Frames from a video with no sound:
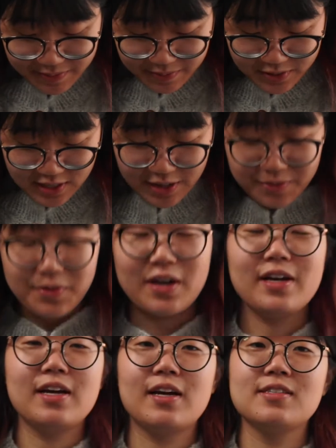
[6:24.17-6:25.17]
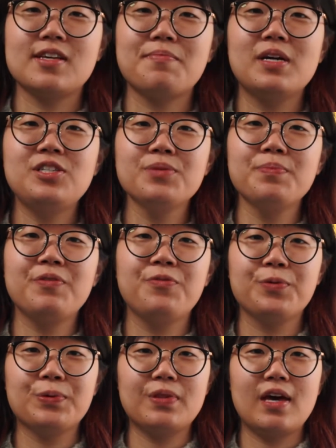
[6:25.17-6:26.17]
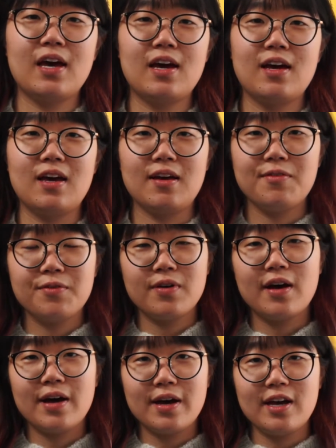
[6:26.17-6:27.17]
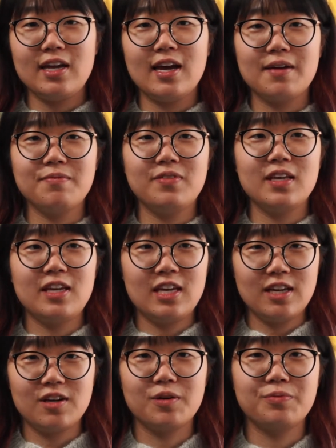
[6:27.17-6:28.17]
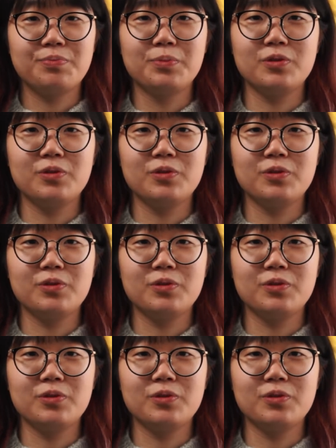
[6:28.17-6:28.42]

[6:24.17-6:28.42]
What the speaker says: So as I mentioned before there, I am thinking of